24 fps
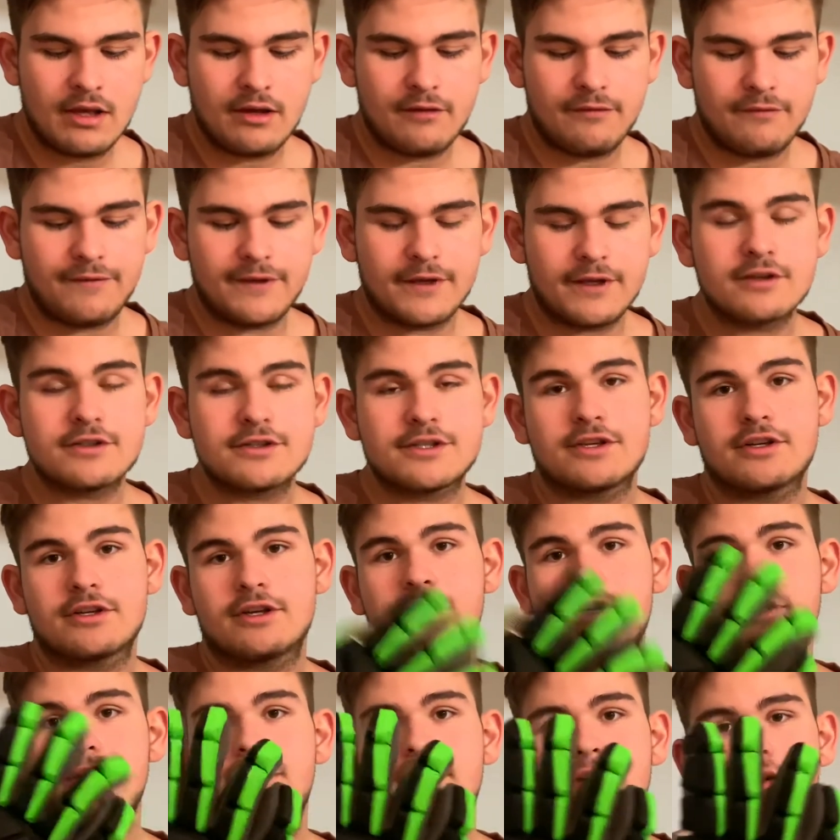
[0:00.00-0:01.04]
fingers are
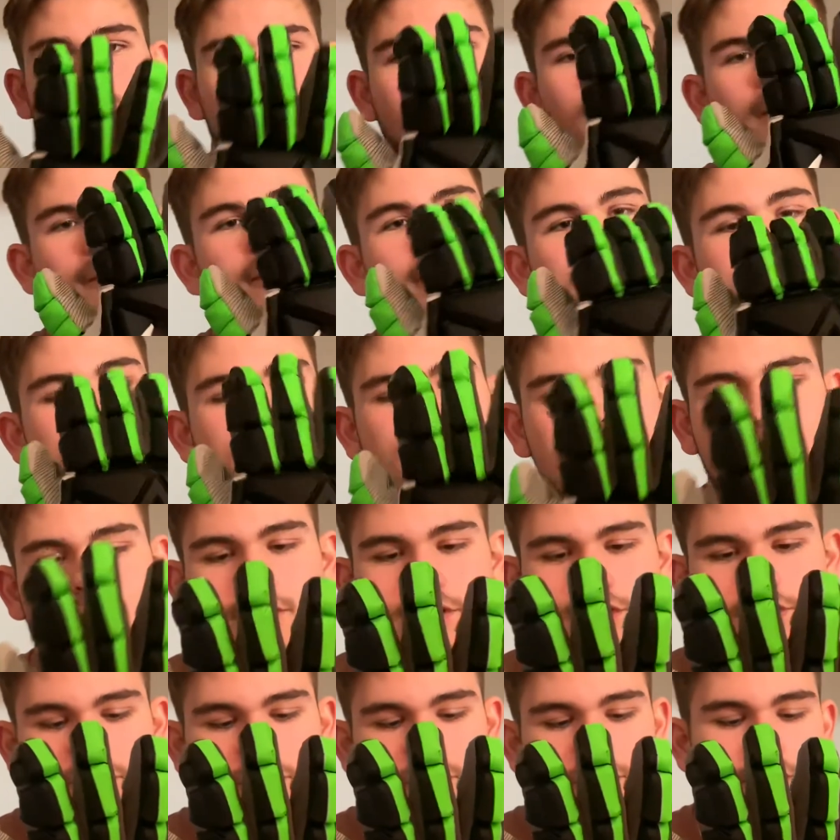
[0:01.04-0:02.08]
good. They remind me of the
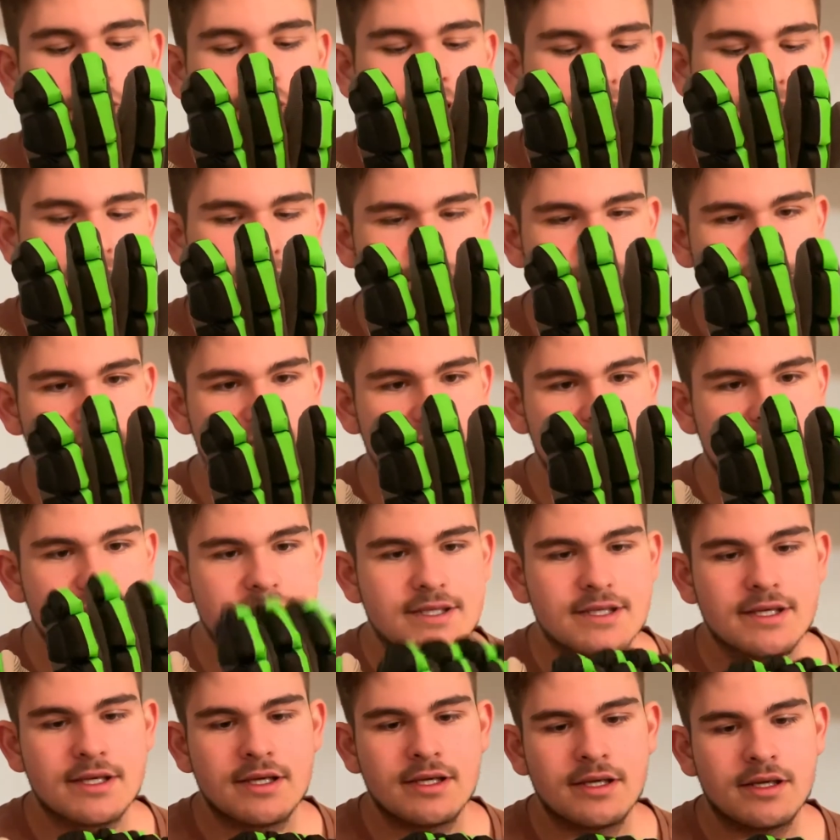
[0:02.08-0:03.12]
original Engages.